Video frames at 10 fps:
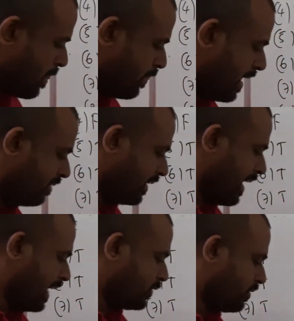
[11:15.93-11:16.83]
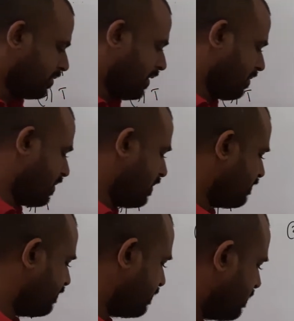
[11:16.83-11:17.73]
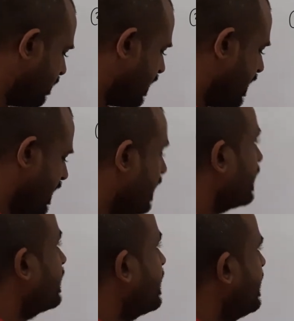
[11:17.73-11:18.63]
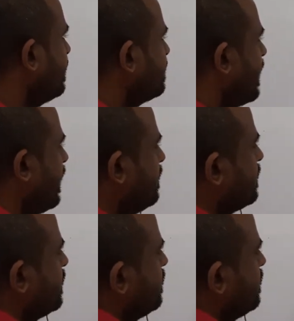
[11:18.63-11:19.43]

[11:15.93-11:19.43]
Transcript: That is a cash receipts. Credit sales.